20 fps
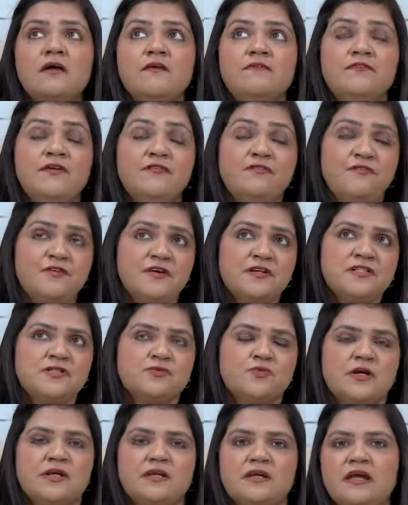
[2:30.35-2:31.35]
the first
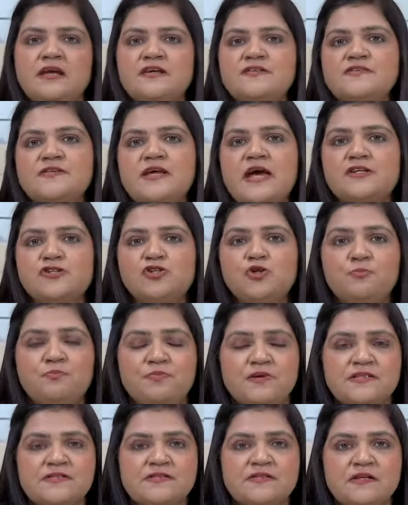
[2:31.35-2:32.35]
one is that your
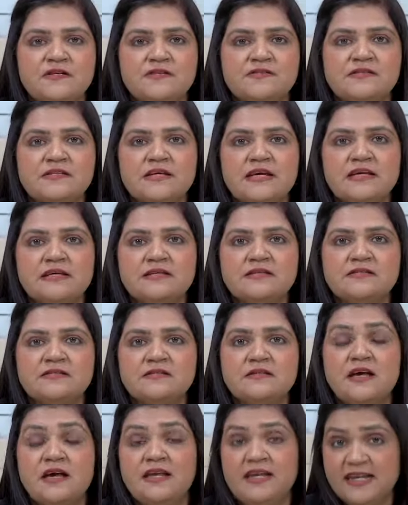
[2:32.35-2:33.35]
business is
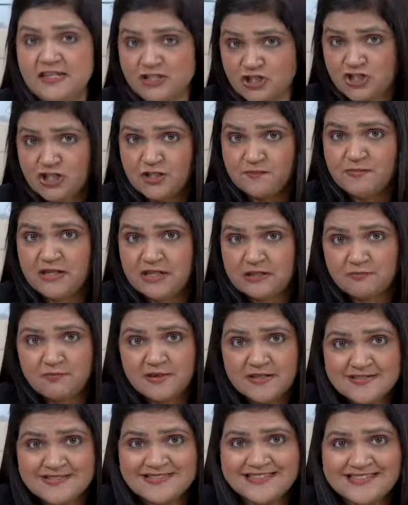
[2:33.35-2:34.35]
a legitimate
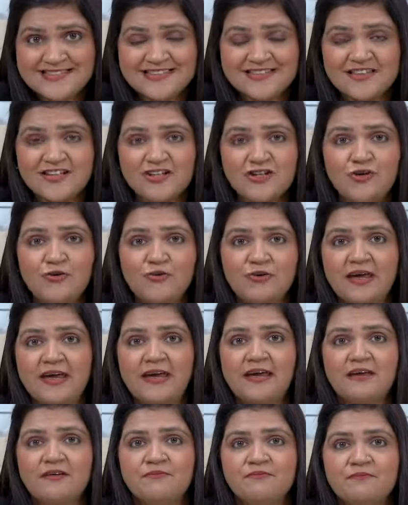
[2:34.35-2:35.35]
business in the UK.